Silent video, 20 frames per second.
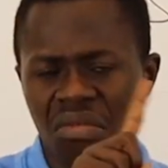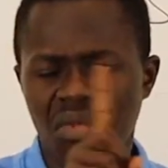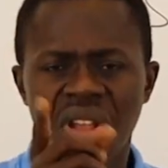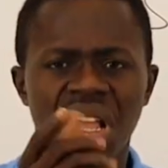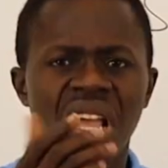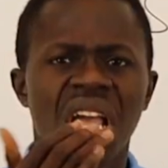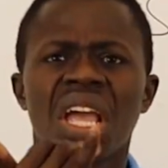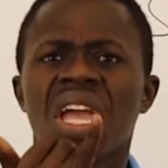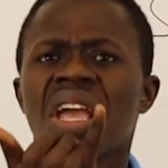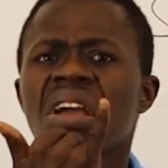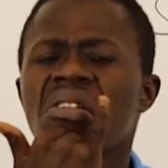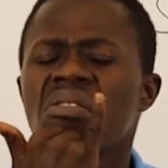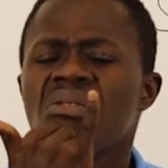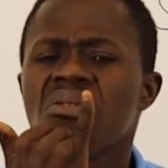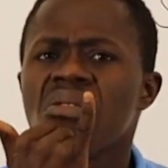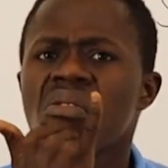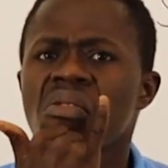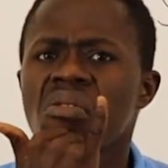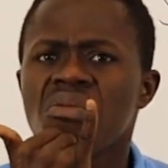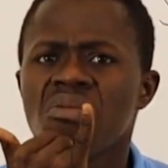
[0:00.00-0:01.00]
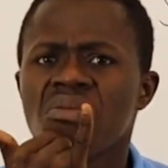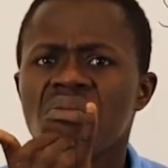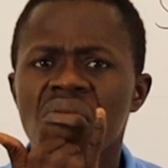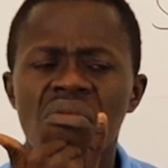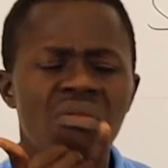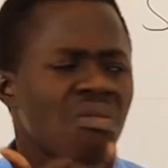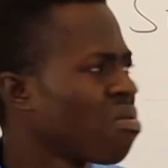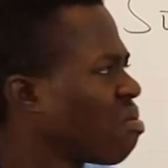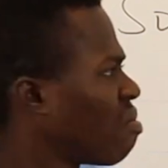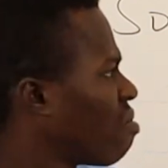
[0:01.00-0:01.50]
This
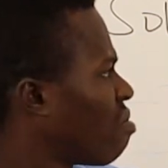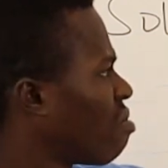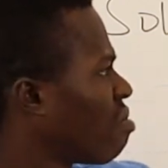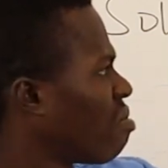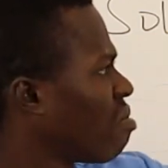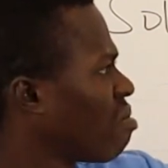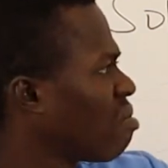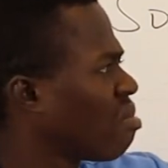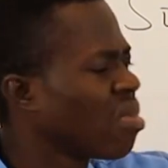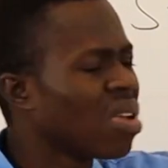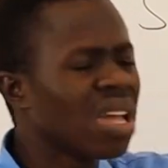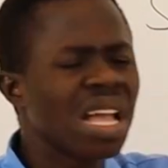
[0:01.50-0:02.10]
is wrong.